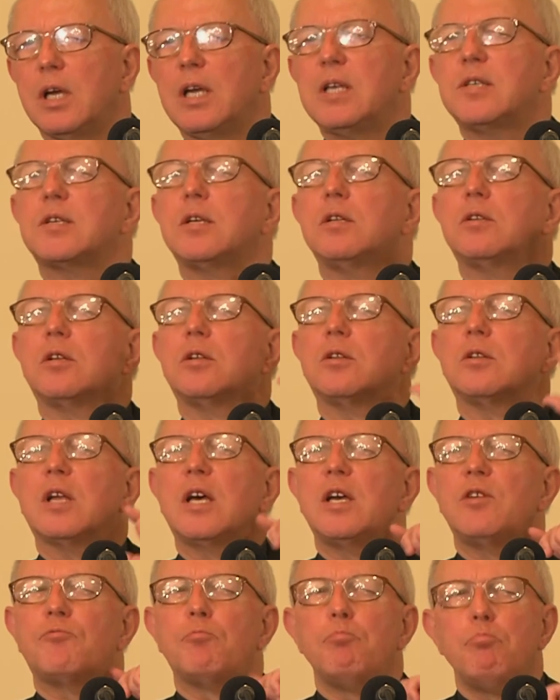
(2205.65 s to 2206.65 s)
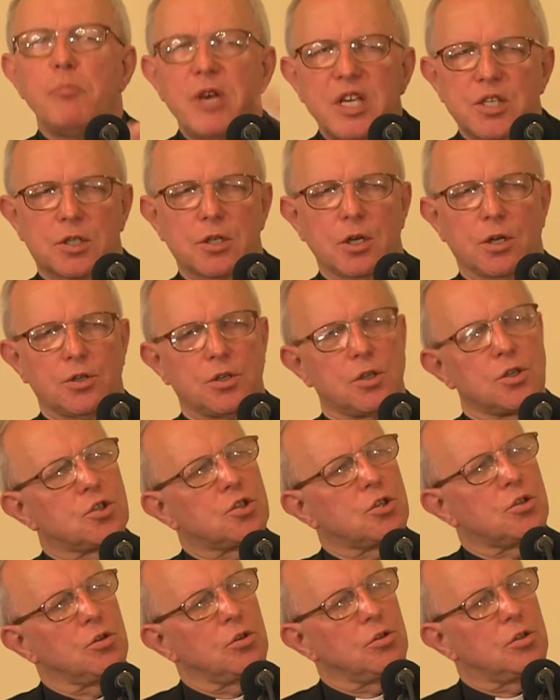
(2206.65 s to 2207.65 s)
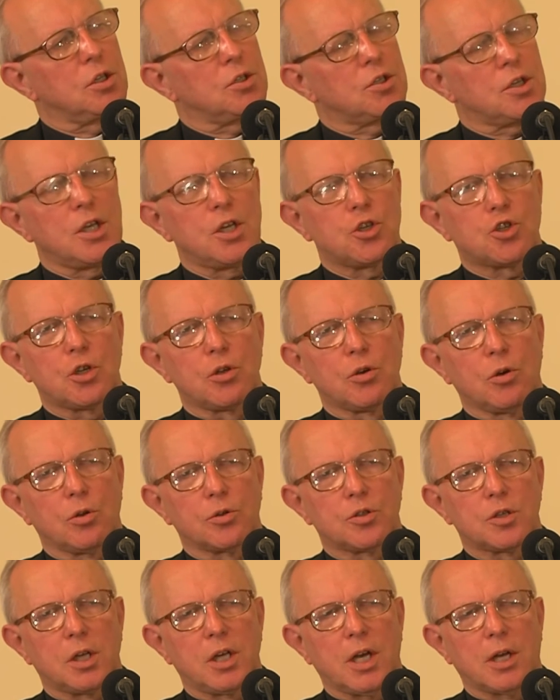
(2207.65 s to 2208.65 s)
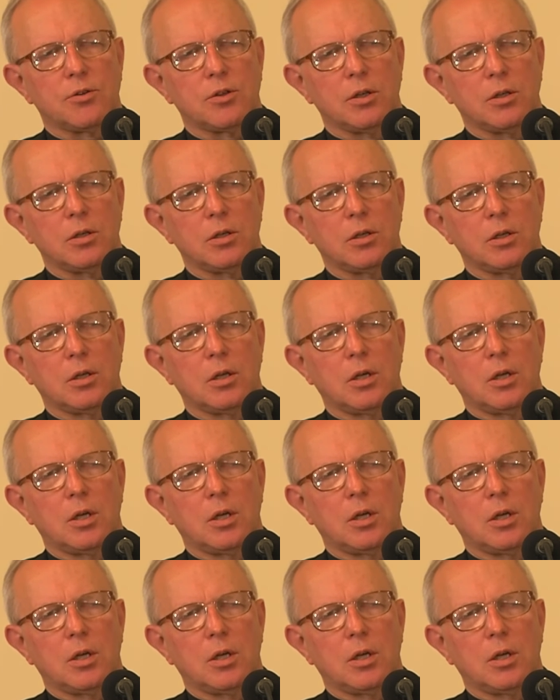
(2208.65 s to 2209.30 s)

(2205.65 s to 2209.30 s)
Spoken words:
Is it that they've misunderstood the teaching altogether?